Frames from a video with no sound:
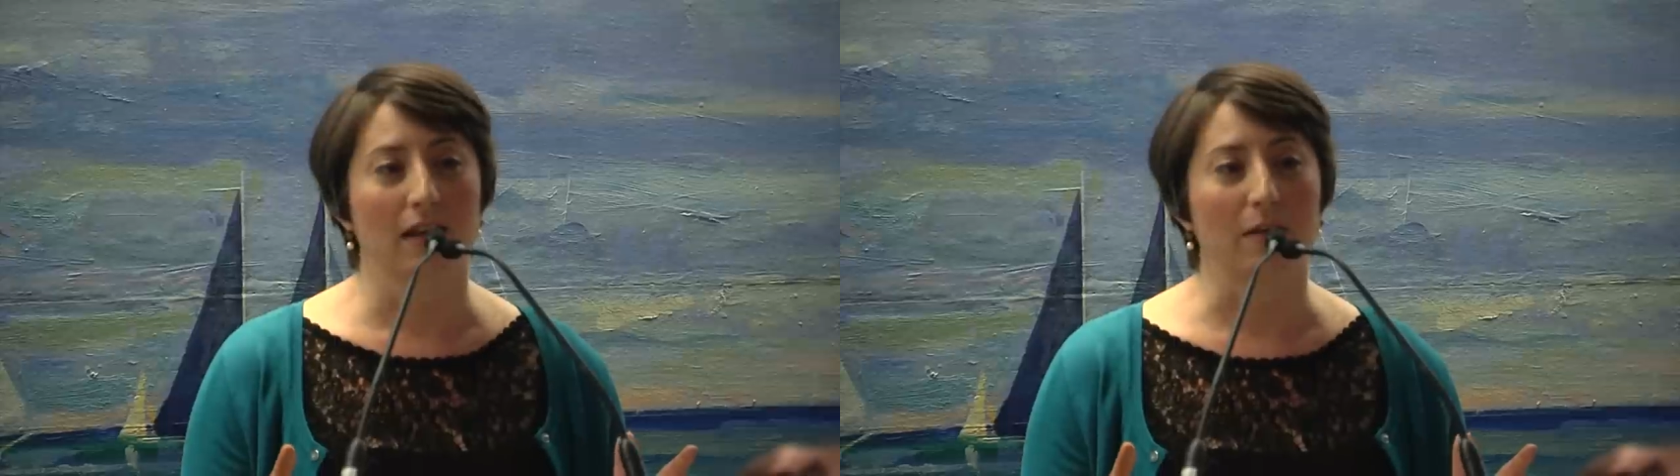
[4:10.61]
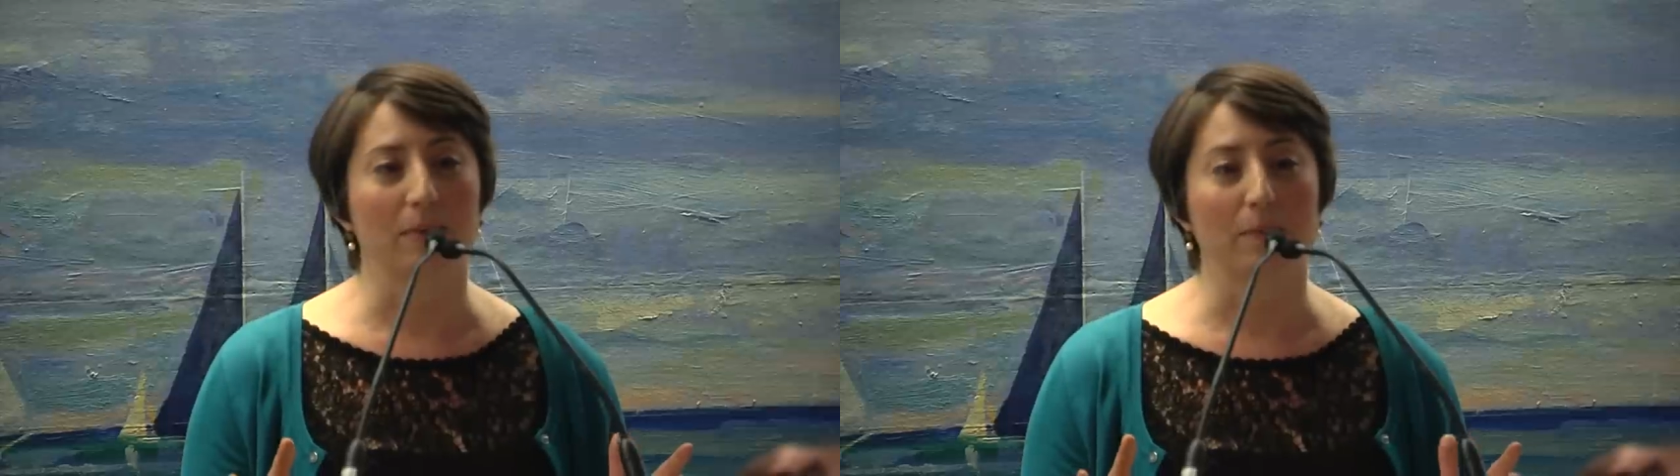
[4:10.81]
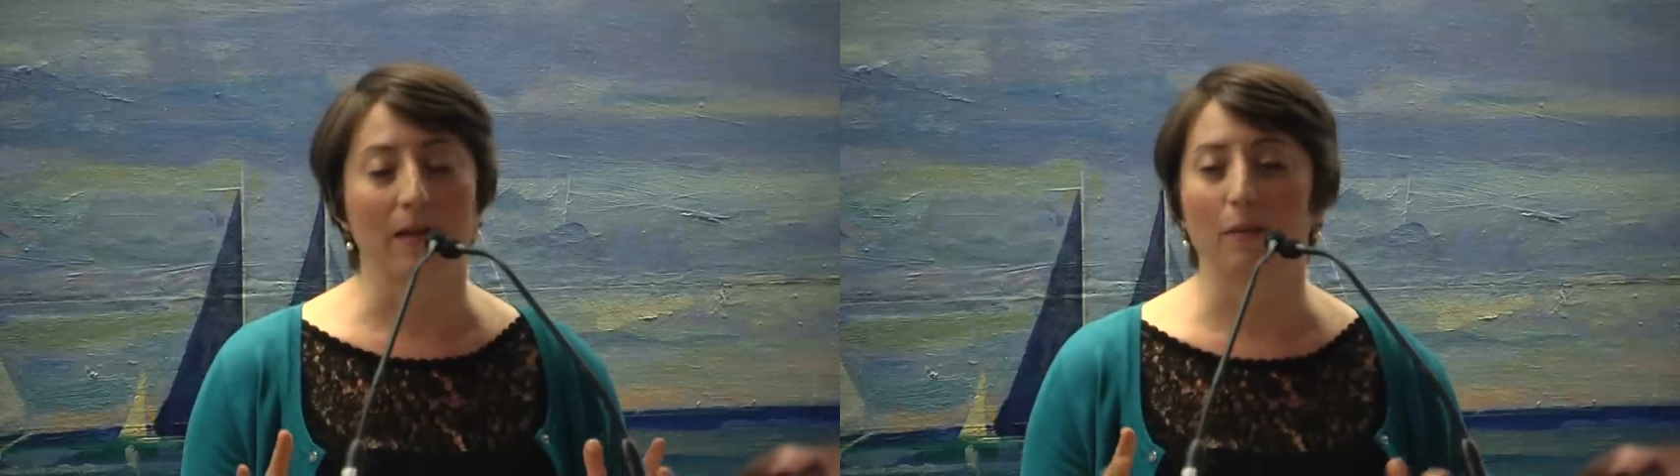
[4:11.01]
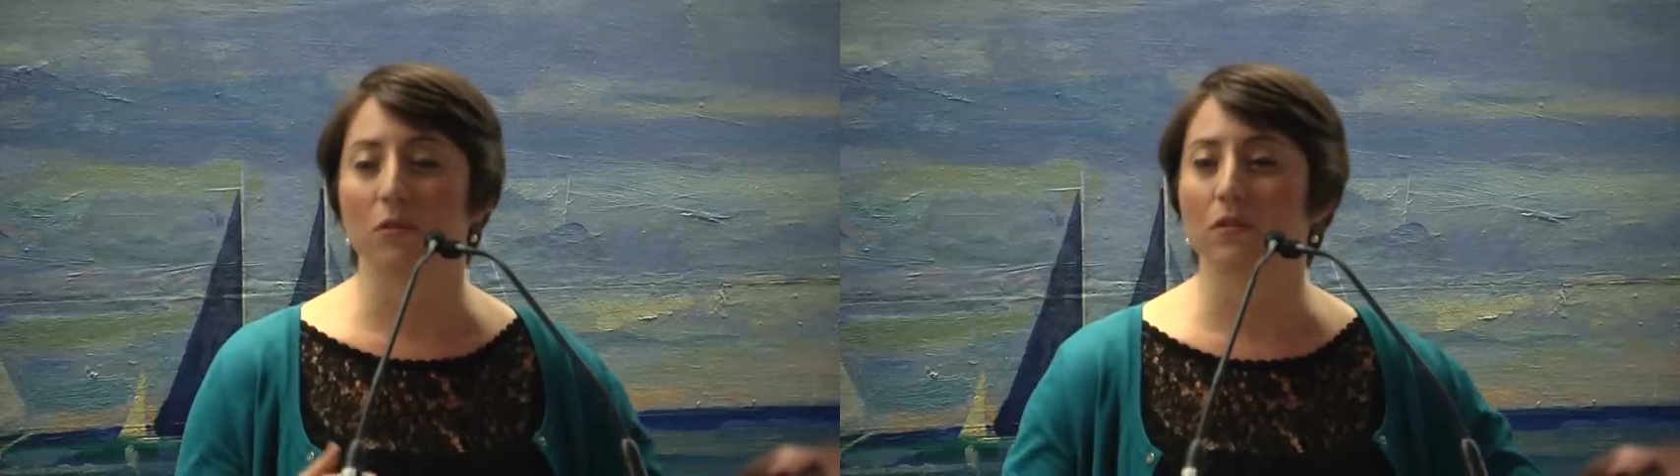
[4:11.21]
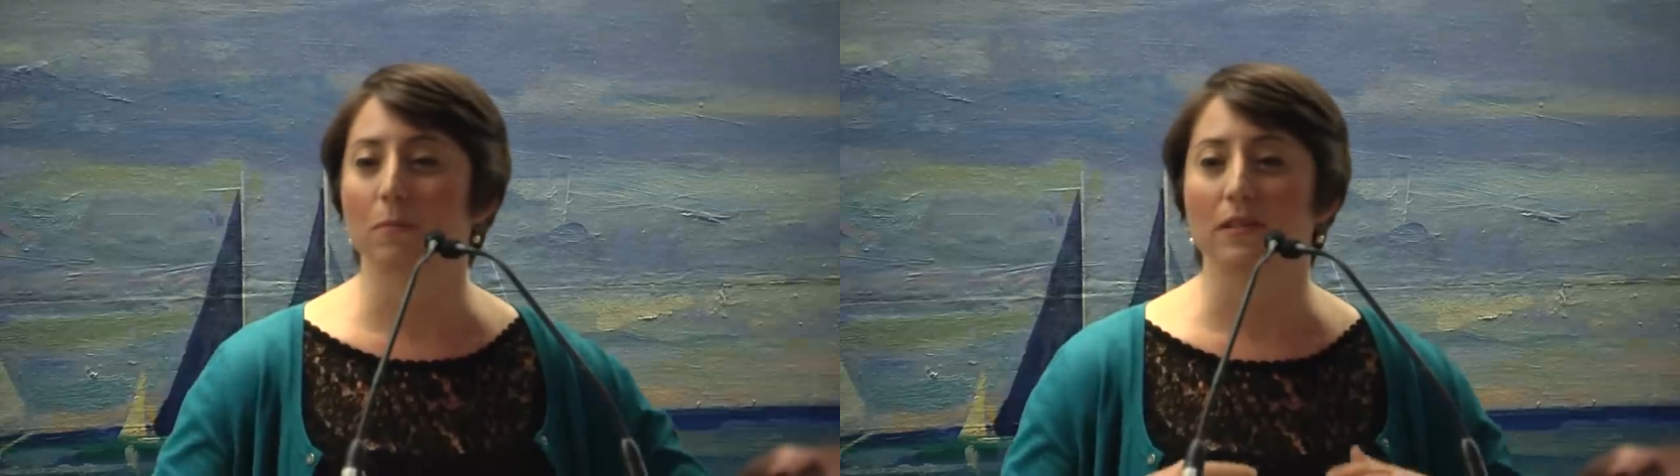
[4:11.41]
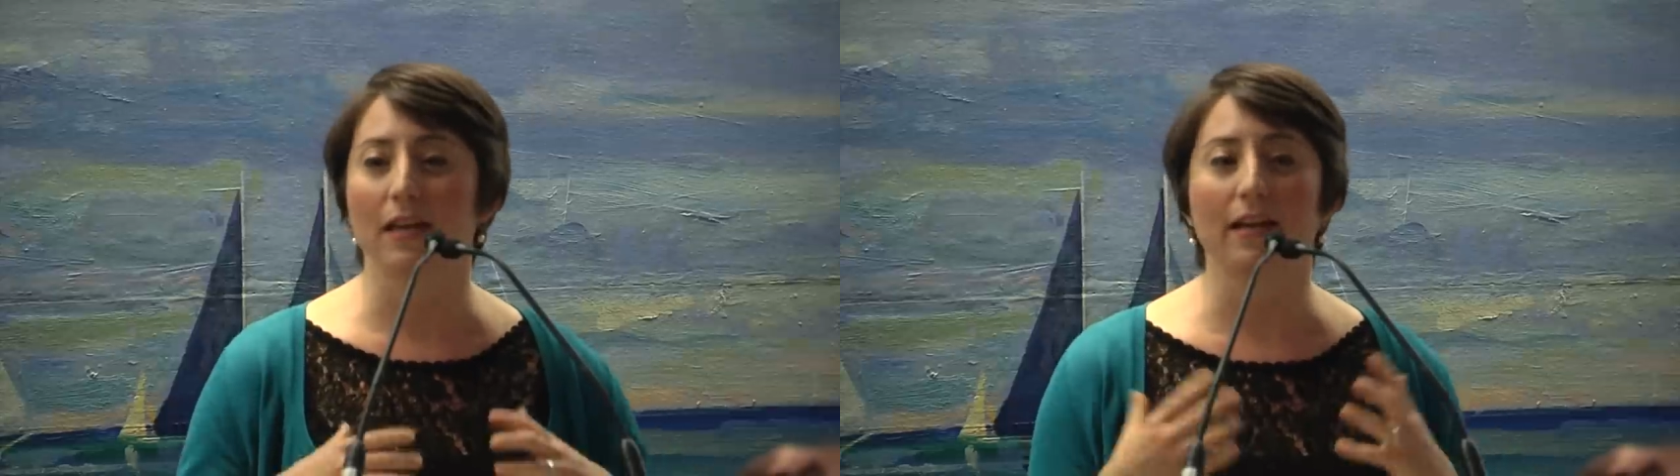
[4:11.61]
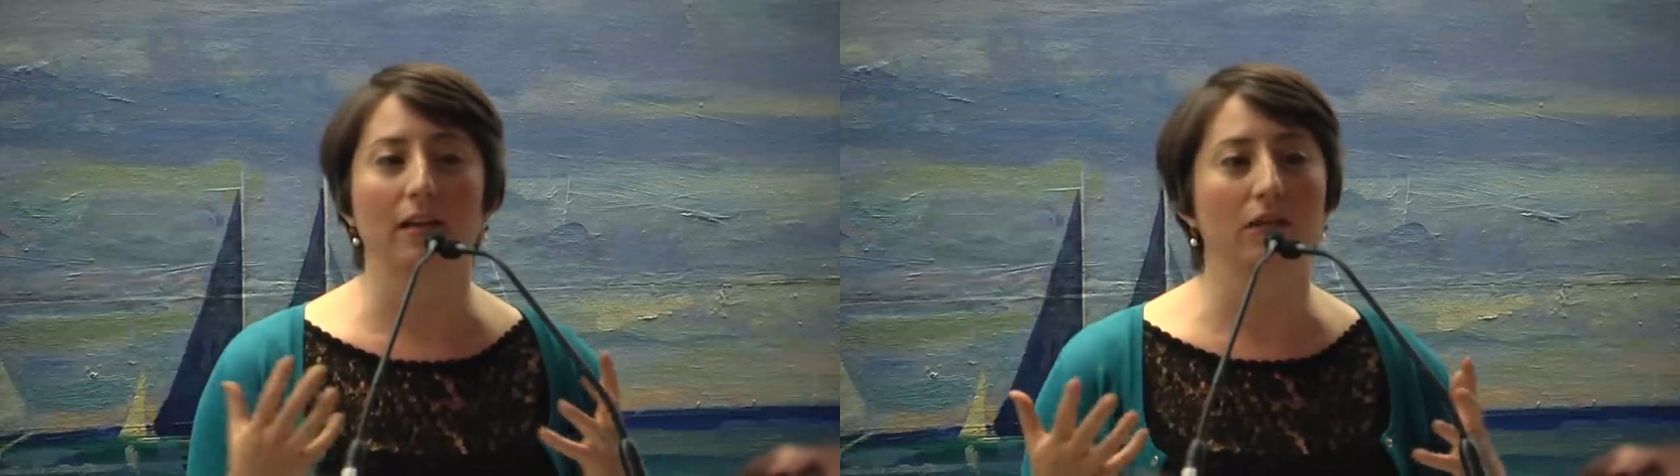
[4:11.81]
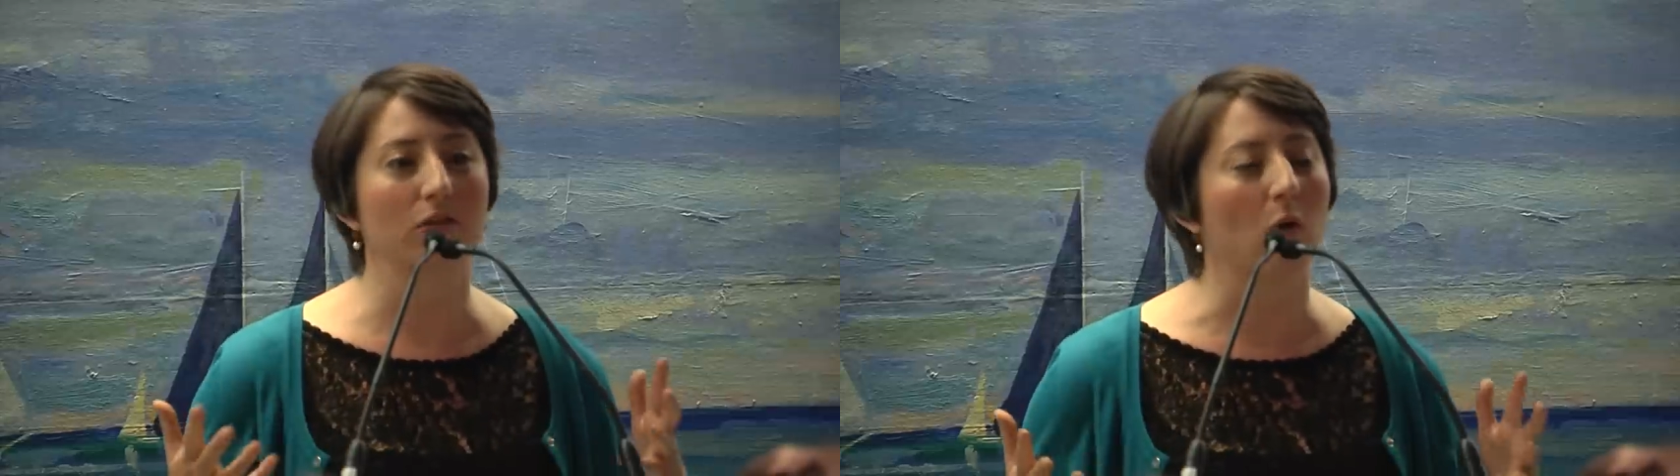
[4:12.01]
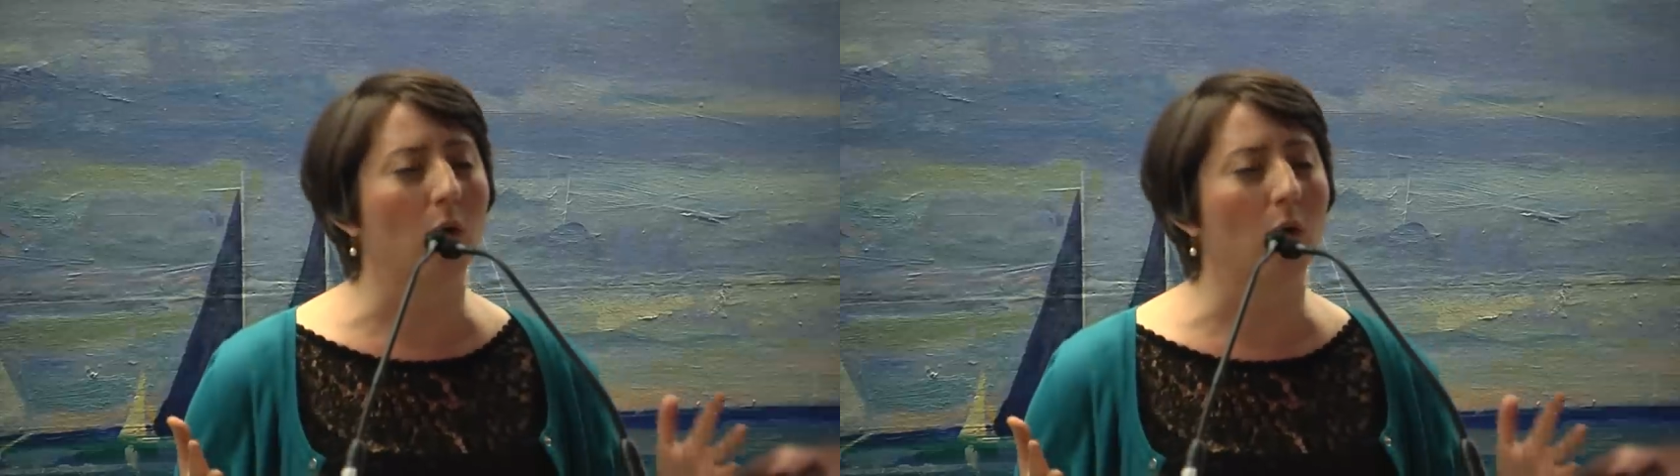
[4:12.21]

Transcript: and be able to be taken into